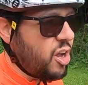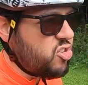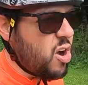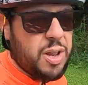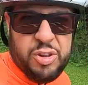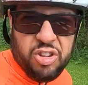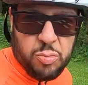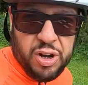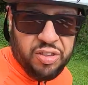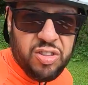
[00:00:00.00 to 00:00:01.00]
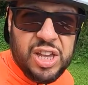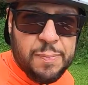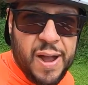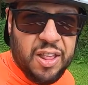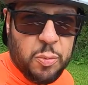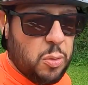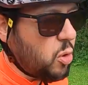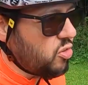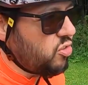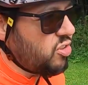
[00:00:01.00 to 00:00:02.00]
I tried it with just one of the sticky pads, but I
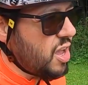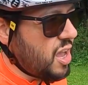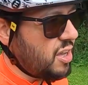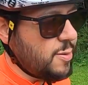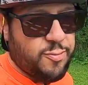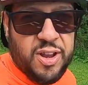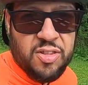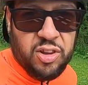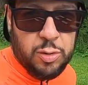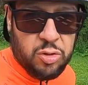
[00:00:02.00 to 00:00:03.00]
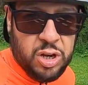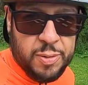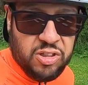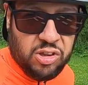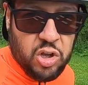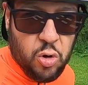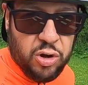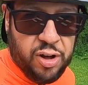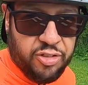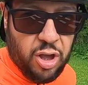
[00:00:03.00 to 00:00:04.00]
wasn't convinced that it was going to be secure
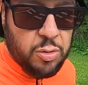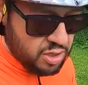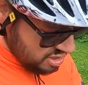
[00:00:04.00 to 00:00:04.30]
enough, so